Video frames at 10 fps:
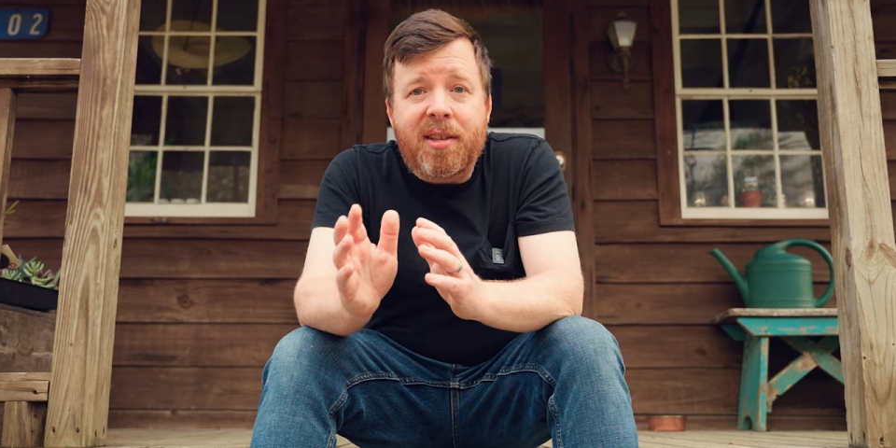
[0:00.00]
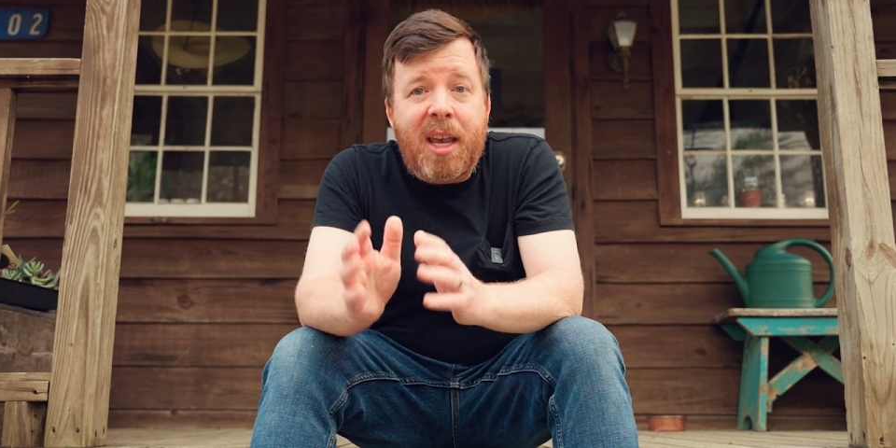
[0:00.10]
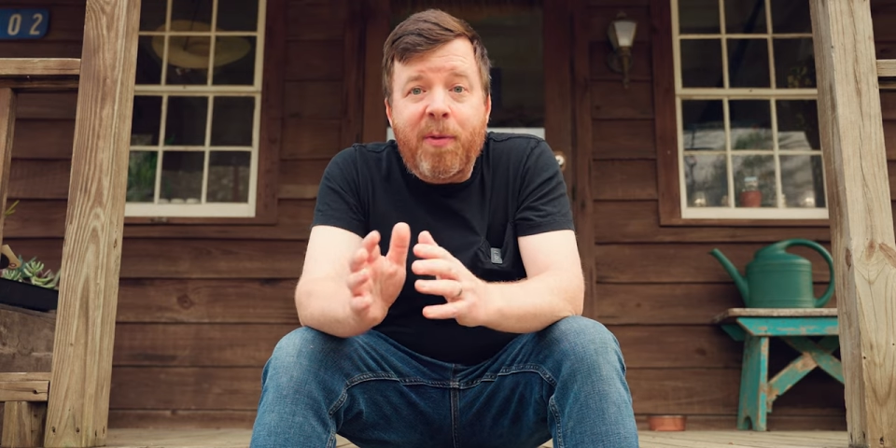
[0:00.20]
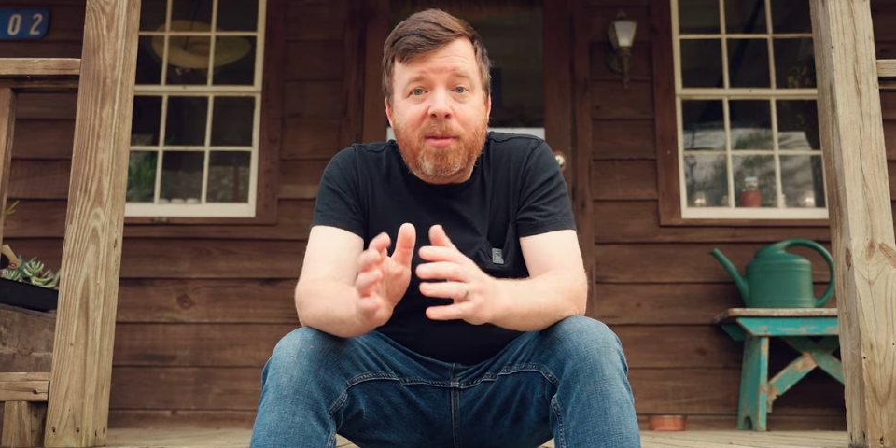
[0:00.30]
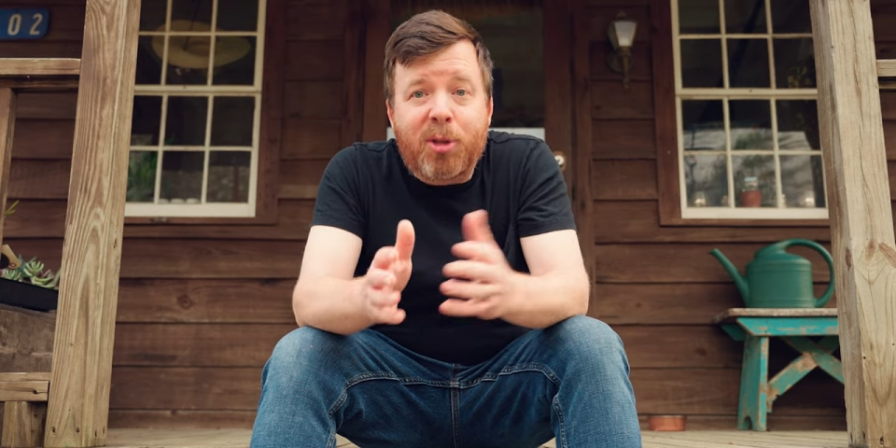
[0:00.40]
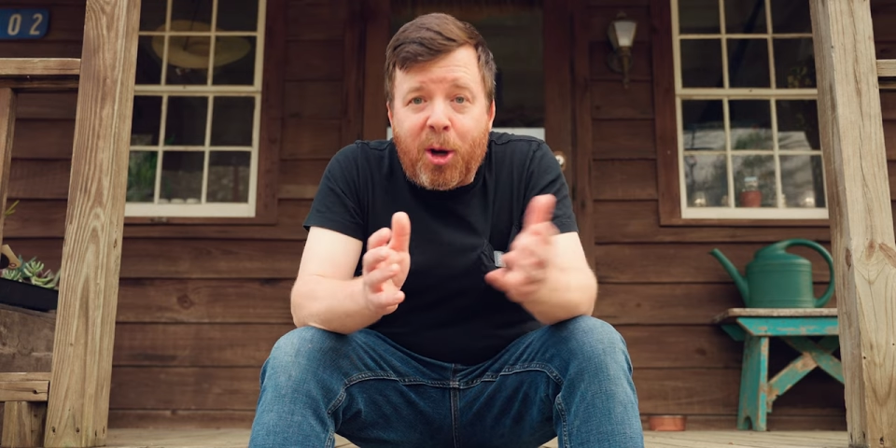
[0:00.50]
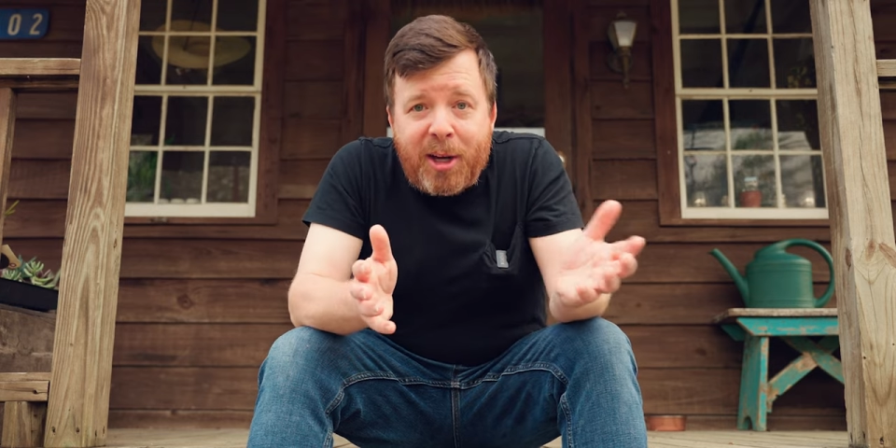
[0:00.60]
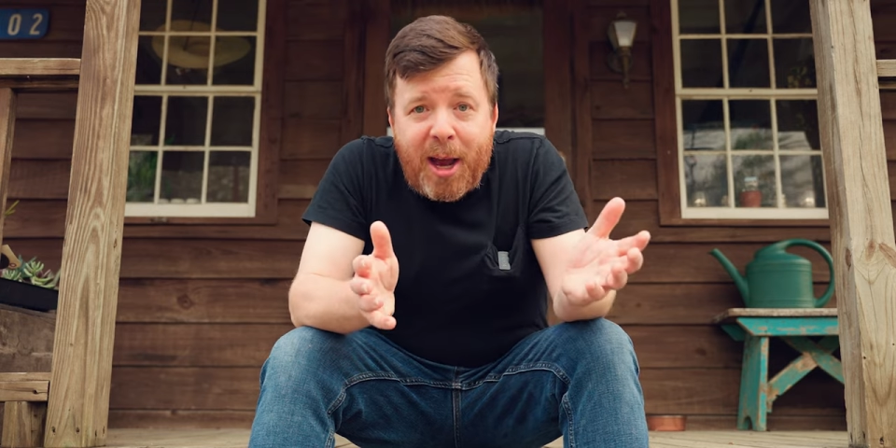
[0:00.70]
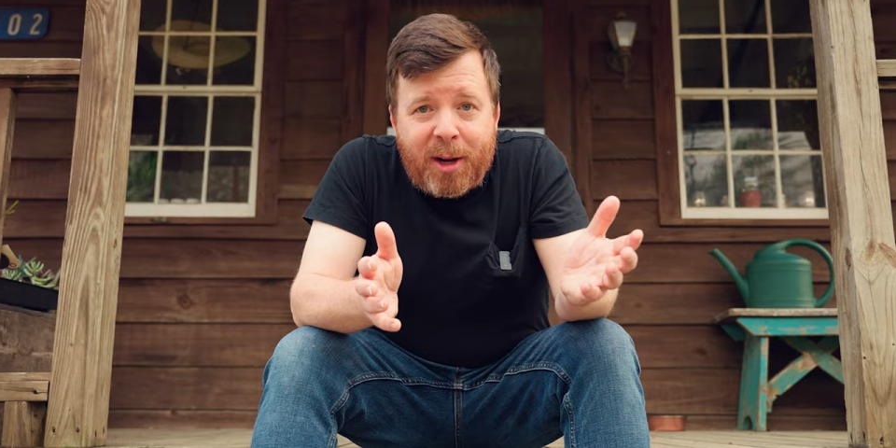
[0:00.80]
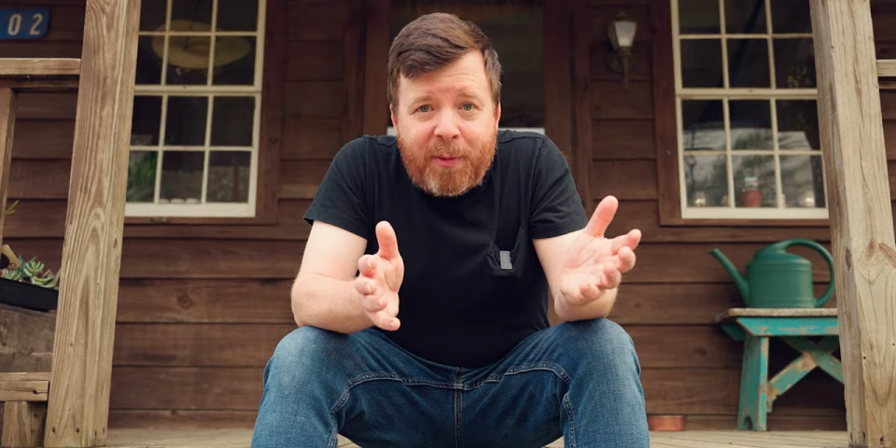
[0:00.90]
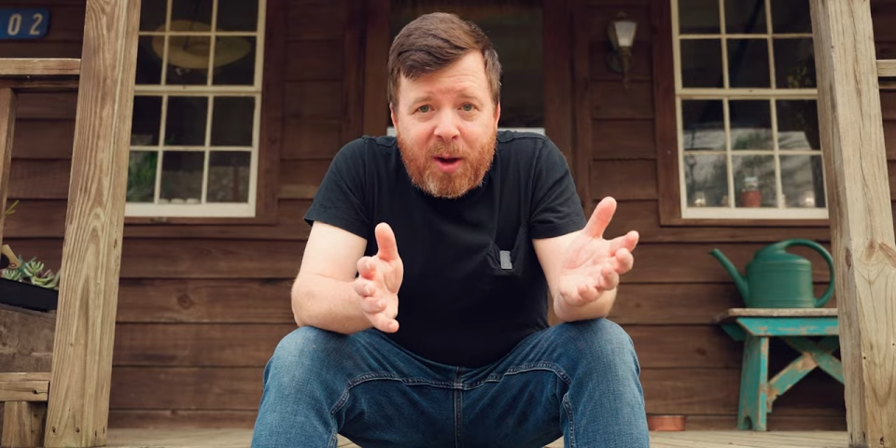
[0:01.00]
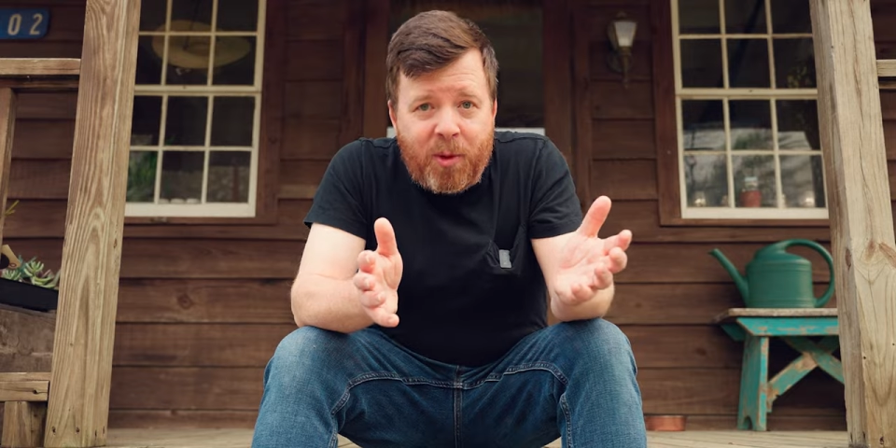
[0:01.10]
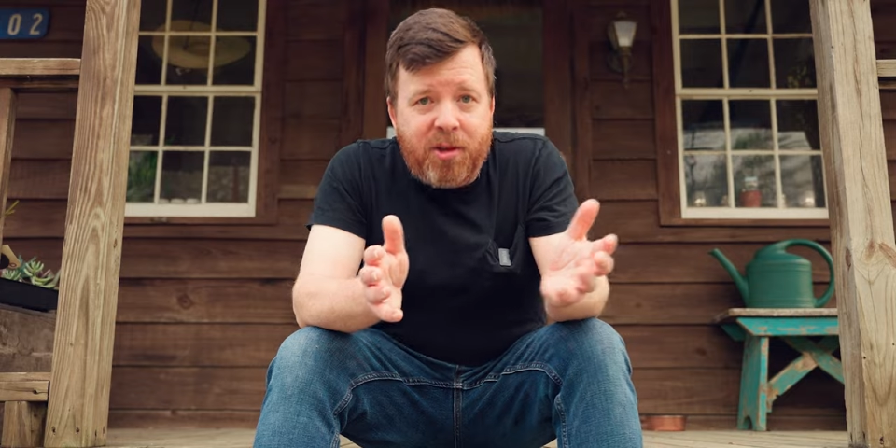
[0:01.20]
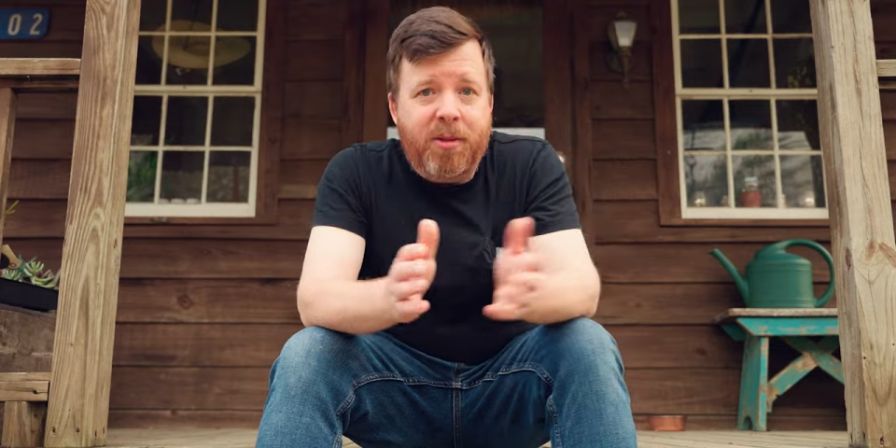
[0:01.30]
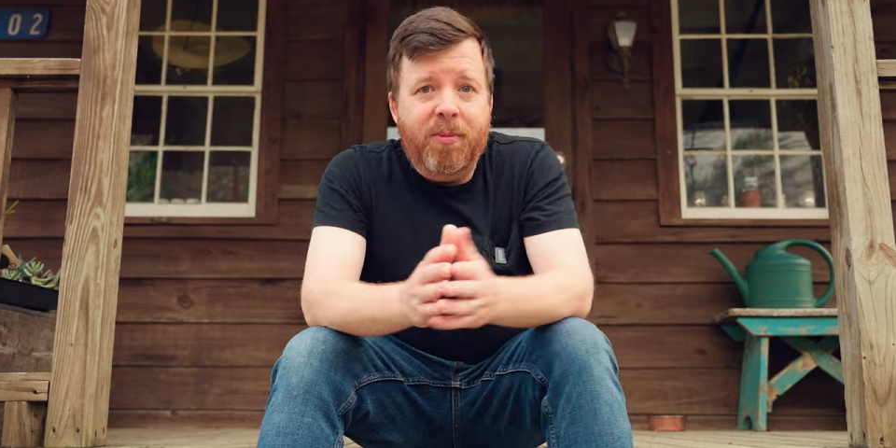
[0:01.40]
to even turn down if I
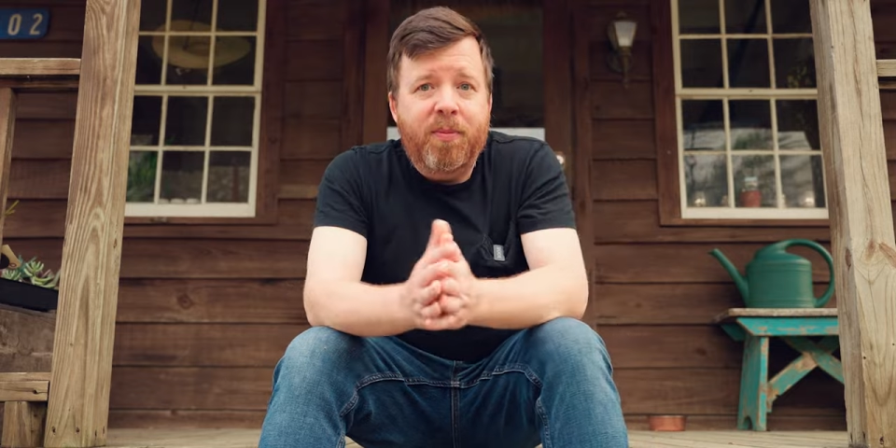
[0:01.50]
want to.